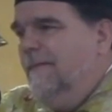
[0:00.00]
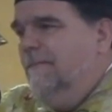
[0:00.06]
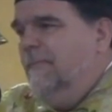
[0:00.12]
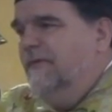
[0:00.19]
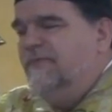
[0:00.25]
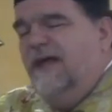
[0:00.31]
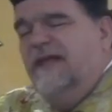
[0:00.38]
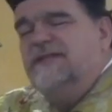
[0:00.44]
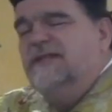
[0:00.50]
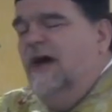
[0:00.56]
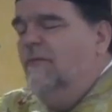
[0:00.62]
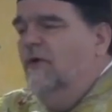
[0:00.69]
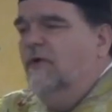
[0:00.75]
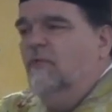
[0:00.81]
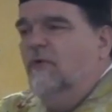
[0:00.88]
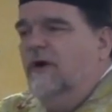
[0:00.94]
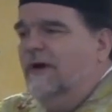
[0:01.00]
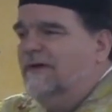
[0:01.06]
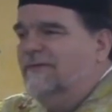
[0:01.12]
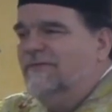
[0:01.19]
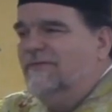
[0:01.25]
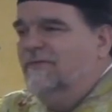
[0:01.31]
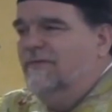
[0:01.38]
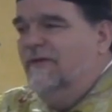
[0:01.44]
But that's not what
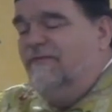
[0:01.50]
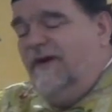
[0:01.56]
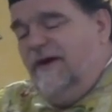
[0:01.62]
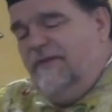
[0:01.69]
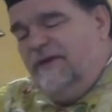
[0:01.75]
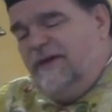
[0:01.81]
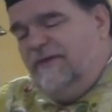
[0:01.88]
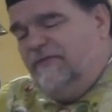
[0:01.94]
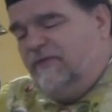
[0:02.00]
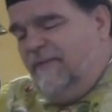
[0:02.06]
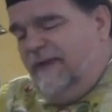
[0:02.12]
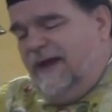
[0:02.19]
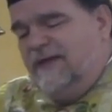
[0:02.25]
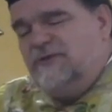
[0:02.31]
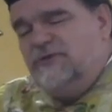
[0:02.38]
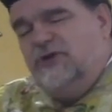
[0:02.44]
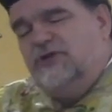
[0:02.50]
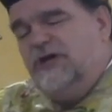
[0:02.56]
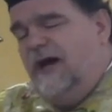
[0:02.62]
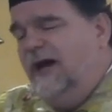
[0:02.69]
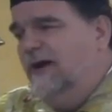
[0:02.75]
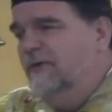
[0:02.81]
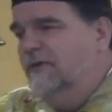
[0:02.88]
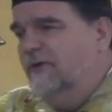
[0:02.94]
works. When a father gives commands to a
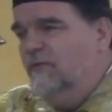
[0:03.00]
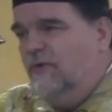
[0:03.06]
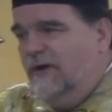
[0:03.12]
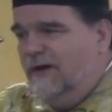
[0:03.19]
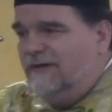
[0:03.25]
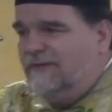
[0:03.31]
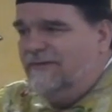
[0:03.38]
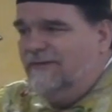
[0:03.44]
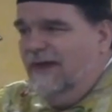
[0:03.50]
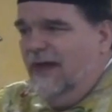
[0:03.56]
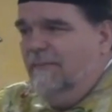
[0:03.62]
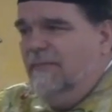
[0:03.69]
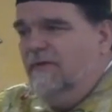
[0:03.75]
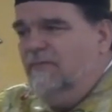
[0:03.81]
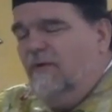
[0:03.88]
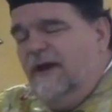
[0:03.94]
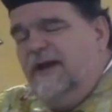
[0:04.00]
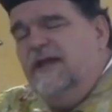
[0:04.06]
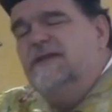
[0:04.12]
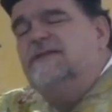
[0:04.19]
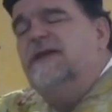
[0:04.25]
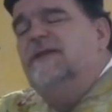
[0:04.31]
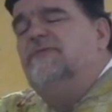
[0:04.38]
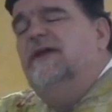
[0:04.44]
child, it works. But what
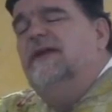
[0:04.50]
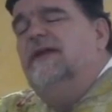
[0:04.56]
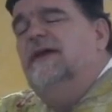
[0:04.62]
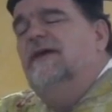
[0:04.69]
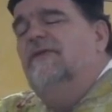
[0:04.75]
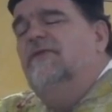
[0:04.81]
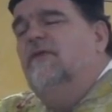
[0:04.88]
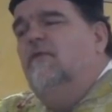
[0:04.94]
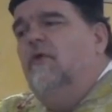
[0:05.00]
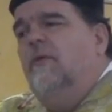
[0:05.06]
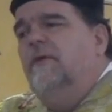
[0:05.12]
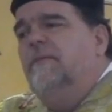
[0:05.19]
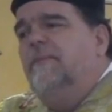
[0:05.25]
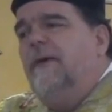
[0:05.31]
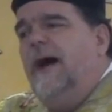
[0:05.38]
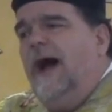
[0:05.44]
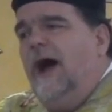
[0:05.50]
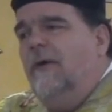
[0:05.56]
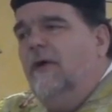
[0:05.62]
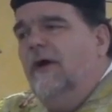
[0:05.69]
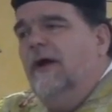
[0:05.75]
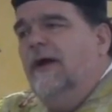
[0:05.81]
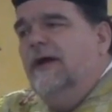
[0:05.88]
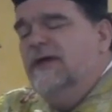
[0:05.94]
is it that gives a woman
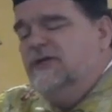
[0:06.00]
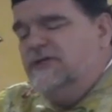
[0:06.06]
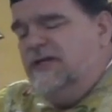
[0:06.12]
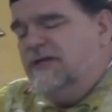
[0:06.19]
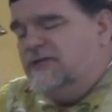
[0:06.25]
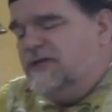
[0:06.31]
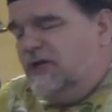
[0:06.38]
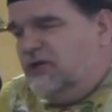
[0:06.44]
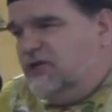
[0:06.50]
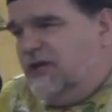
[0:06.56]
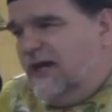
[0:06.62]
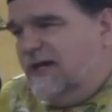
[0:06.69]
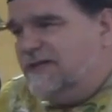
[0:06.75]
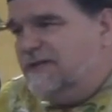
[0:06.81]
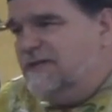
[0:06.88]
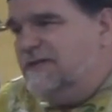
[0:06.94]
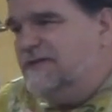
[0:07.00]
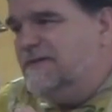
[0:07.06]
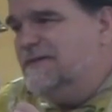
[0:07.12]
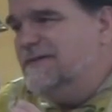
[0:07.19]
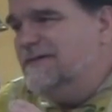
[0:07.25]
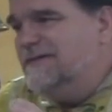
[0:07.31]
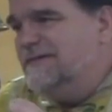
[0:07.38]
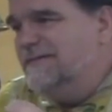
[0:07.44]
power? She
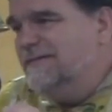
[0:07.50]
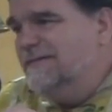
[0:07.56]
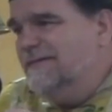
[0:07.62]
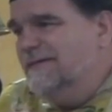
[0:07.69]
suggests.